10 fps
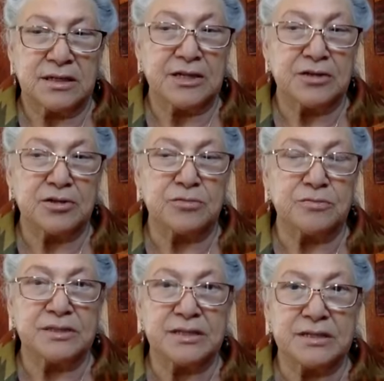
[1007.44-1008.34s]
heirloom
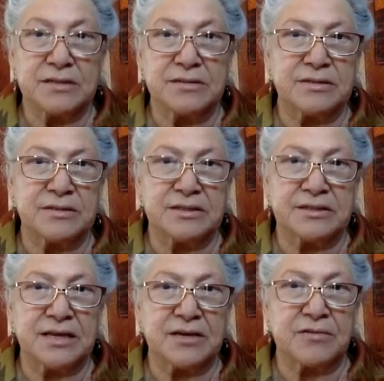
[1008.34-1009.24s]
seeds, these
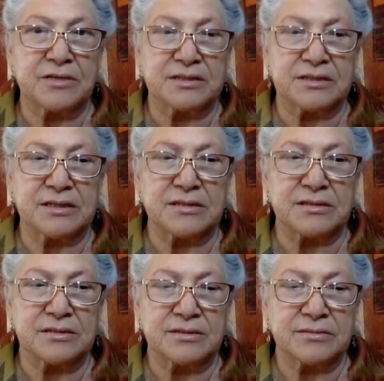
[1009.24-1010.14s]
sacred
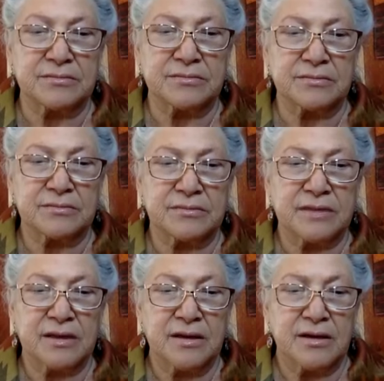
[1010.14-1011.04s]
seeds,
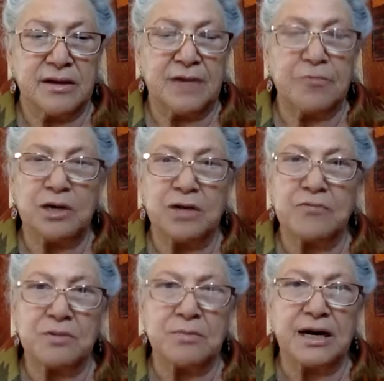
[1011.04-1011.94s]
I want to
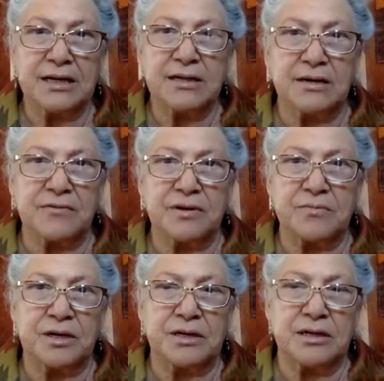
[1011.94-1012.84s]
remind
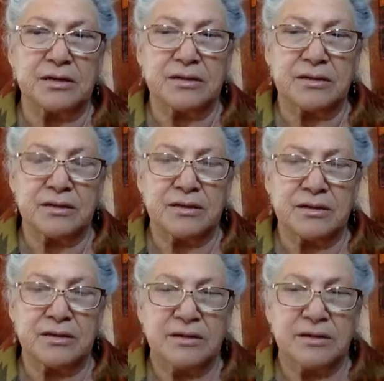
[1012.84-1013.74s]
everybody
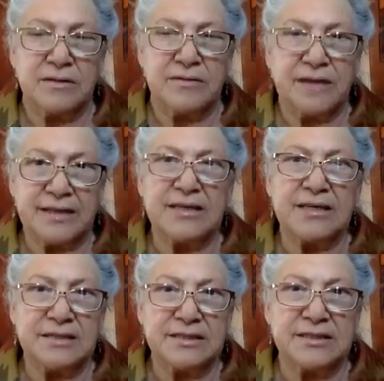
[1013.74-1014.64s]
that
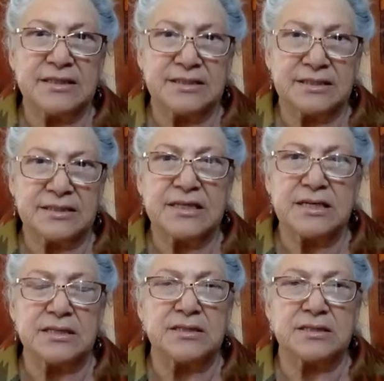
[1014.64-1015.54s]
these
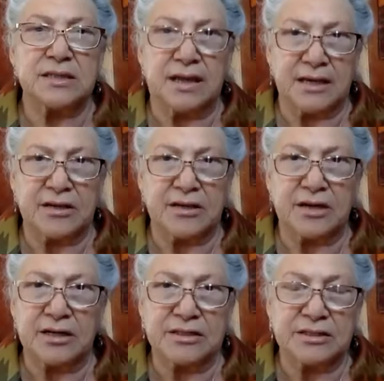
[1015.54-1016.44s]
seeds, like
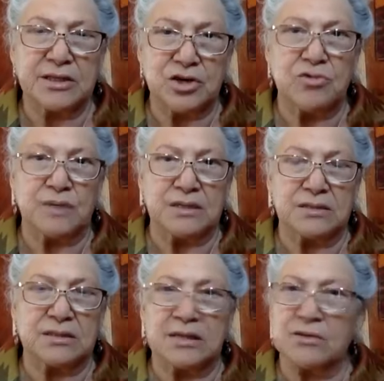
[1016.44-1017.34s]
us humans
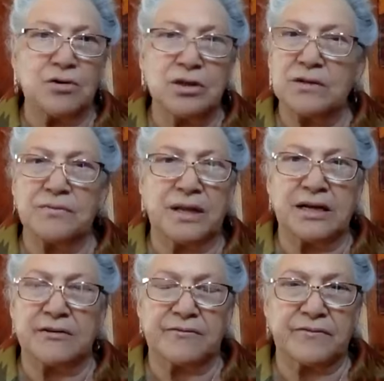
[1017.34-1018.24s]
and all of
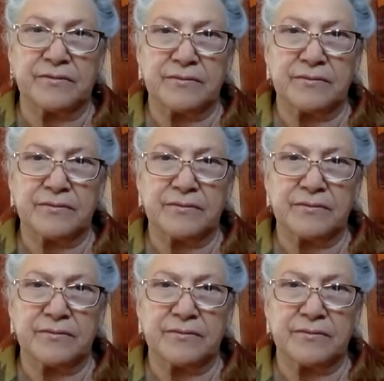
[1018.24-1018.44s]
life,